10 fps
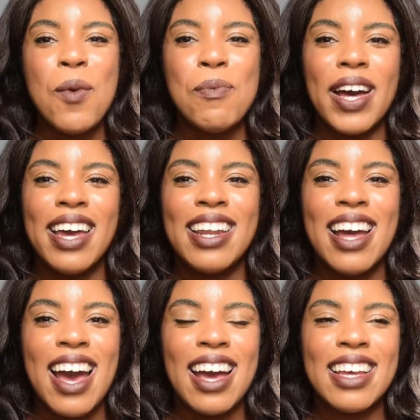But
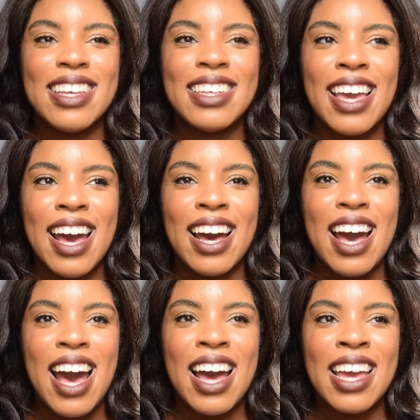yeah,
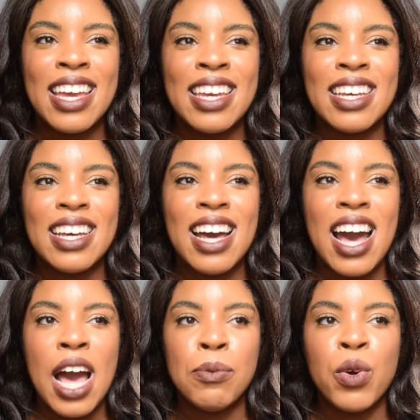
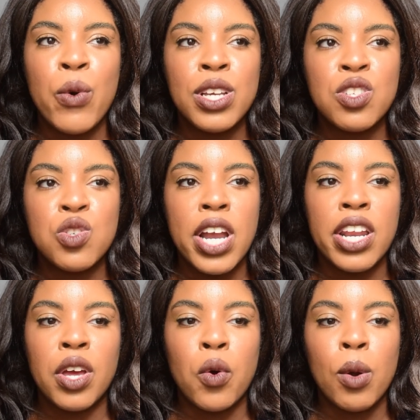I'm going to try
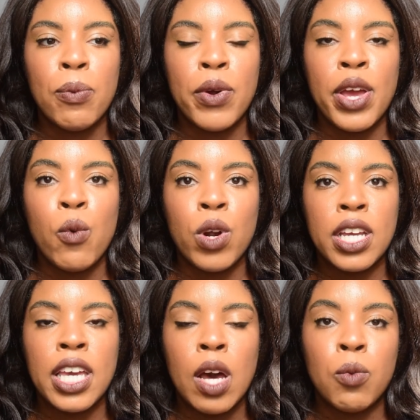to incorporate
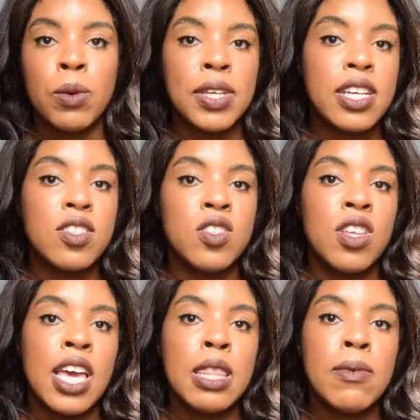working out more, because
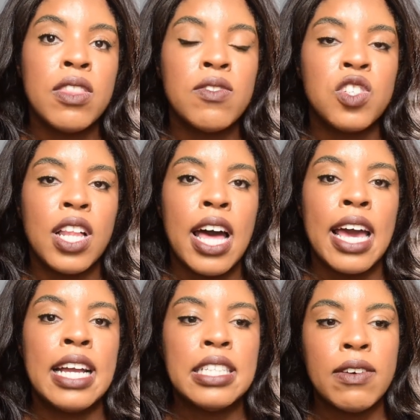in the month of
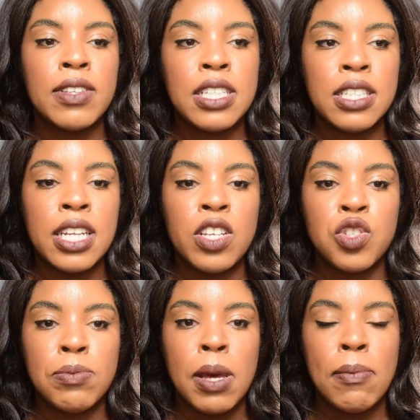July, I definitely did
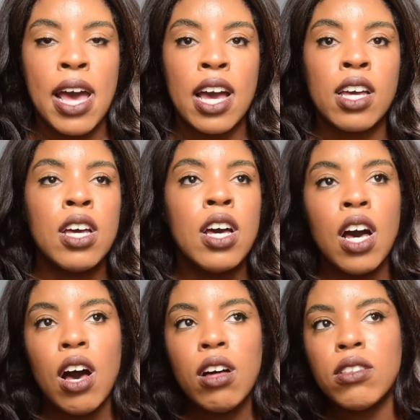injure my back,
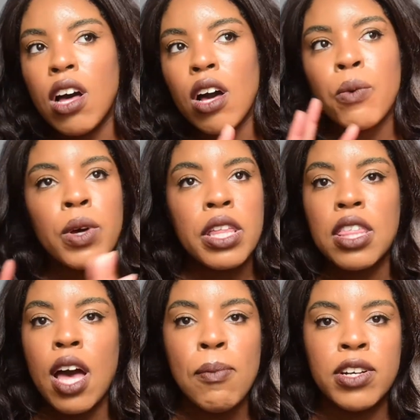along
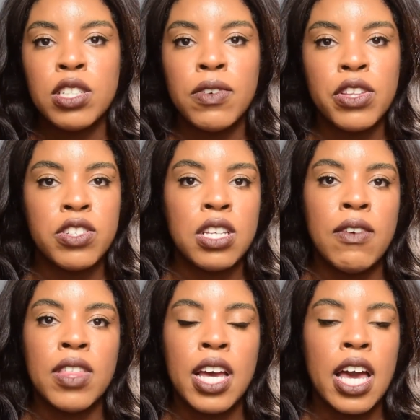with a bunch of other
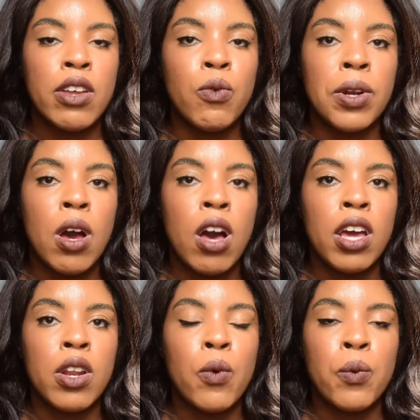stuff that kind of went
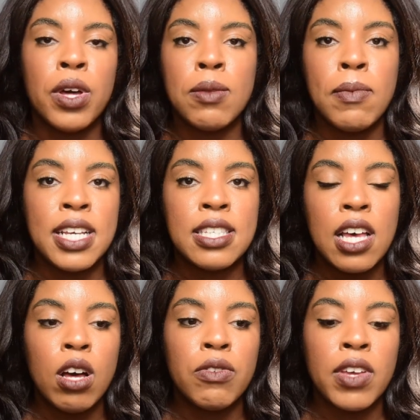on with
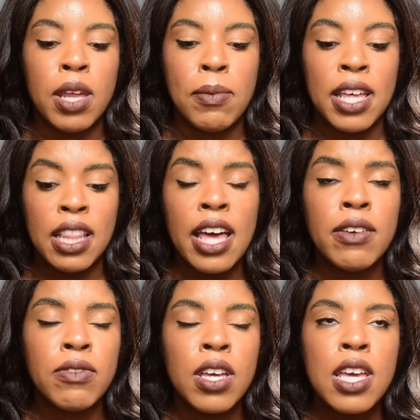myself in my life.